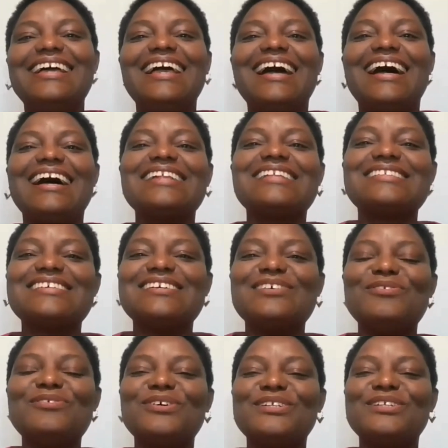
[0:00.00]
And so
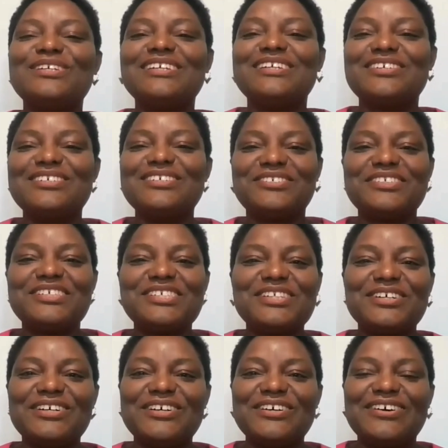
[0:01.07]
we'll go to the grocery
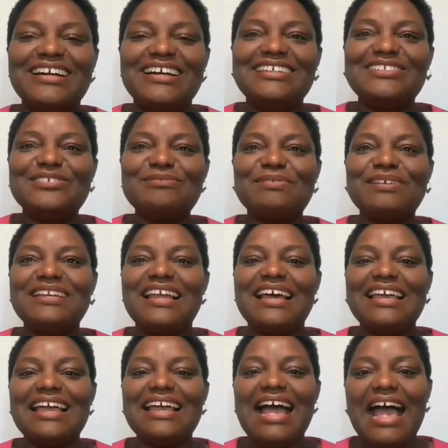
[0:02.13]
store and it will be
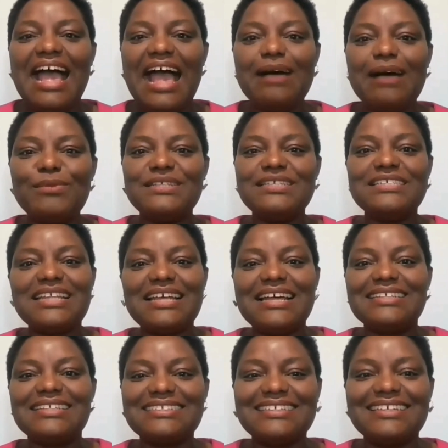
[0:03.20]
like, "Ah, how much is
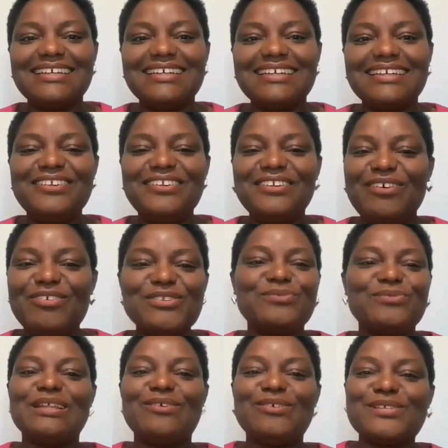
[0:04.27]
that? That wasn't
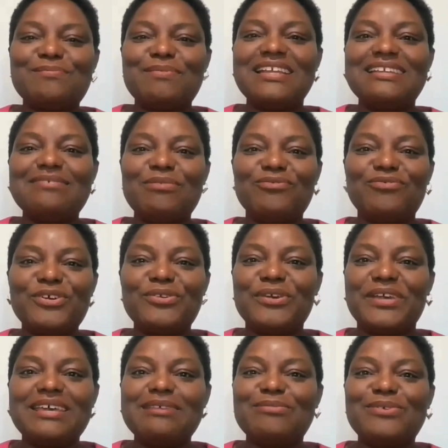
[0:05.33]
what I was spending before you
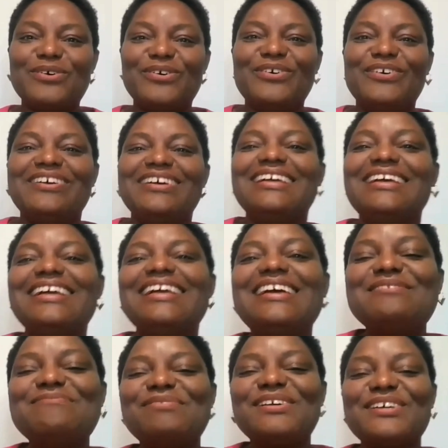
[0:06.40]
came home
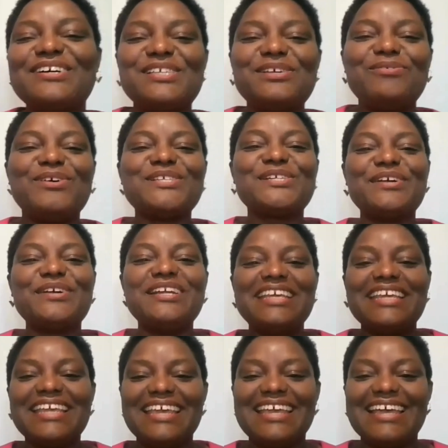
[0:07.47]
because he was already
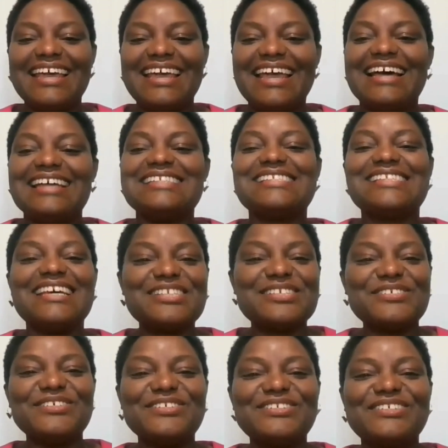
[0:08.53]
here and
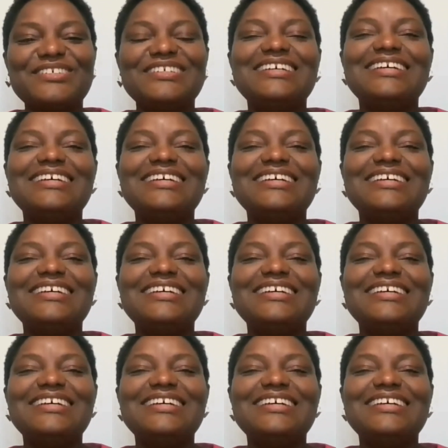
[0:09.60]
settled.